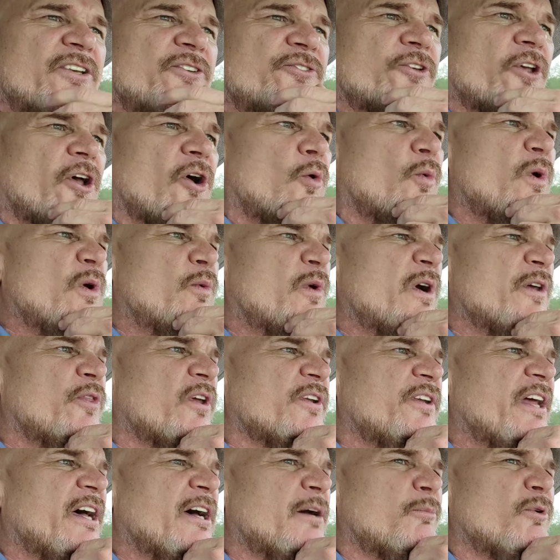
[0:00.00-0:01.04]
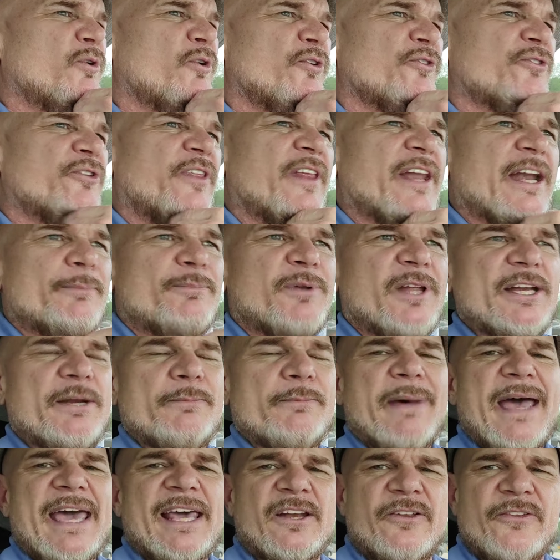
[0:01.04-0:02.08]
So we won the doubles, and then I played
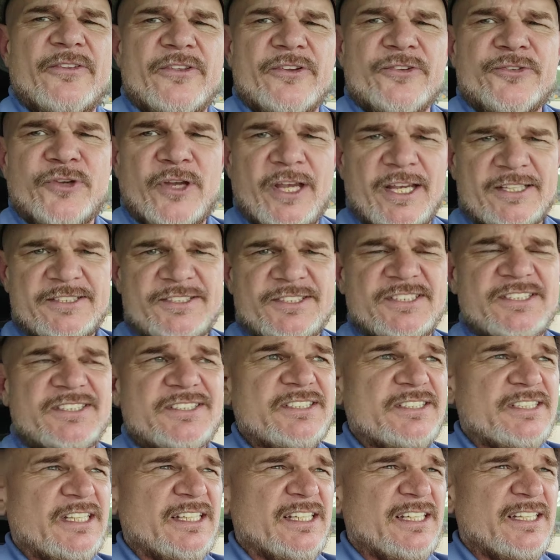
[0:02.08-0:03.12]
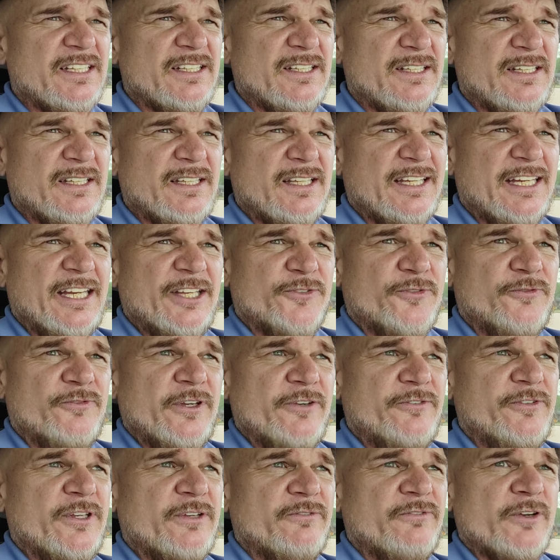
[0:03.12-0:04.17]
a battle of the sexes uh, against
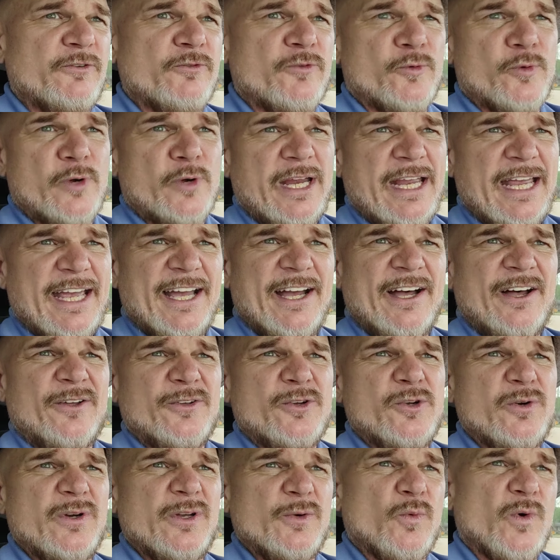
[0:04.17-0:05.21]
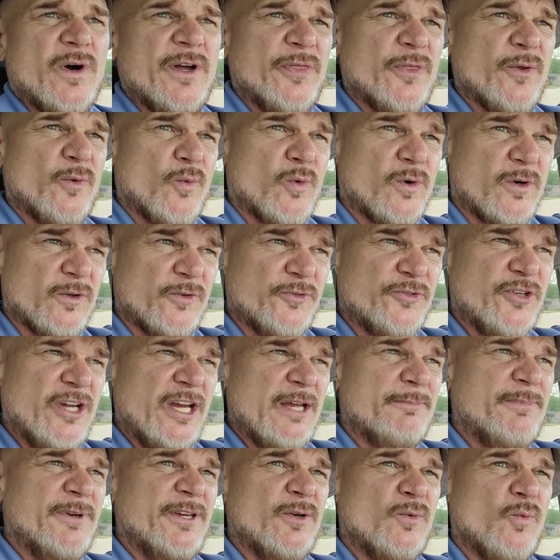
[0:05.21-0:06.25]
Vivian Villarreal, who had won the world
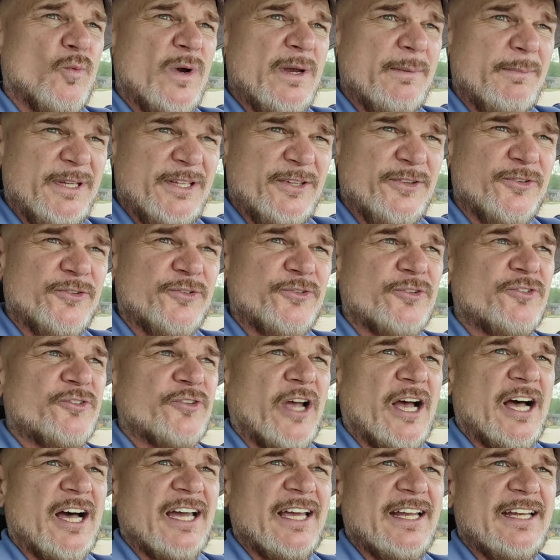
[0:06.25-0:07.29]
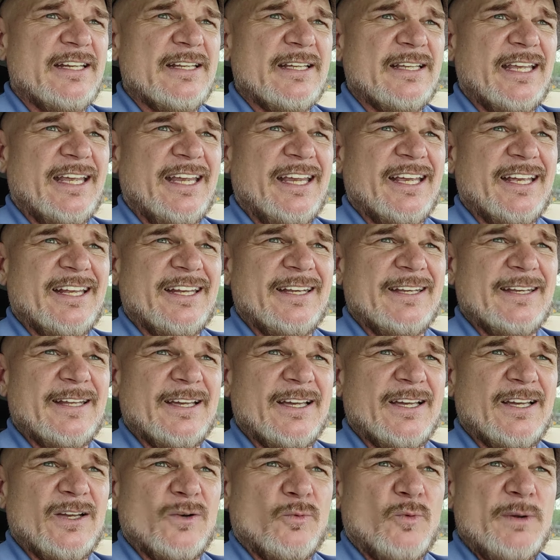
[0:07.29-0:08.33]
champion women's side, and
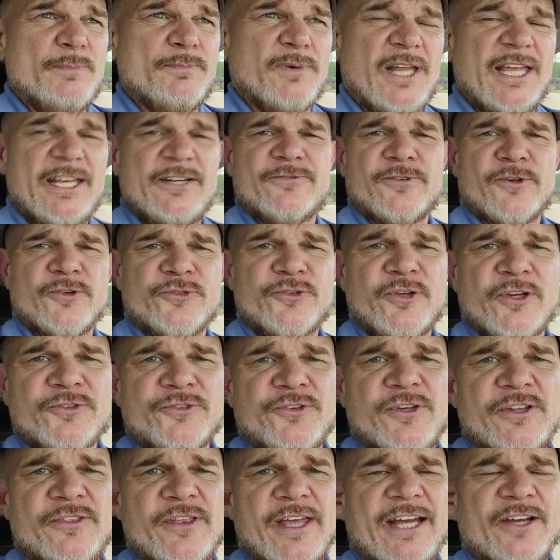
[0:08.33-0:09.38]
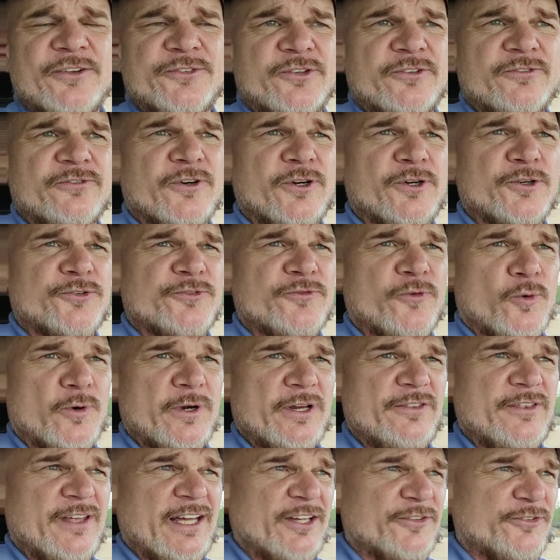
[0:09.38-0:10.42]
uh, we played for 60,000 first,
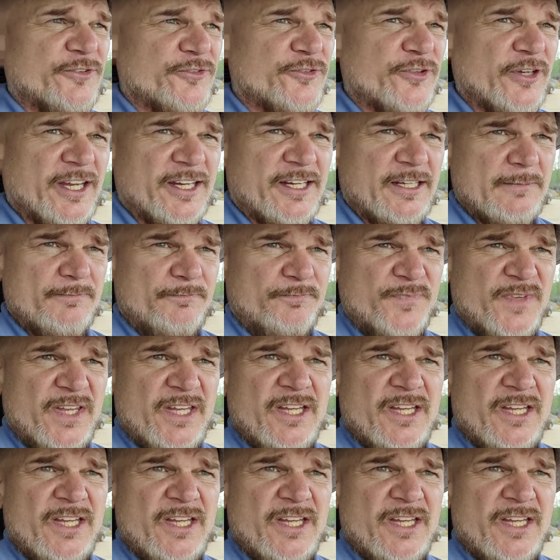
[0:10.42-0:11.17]
40,000 second.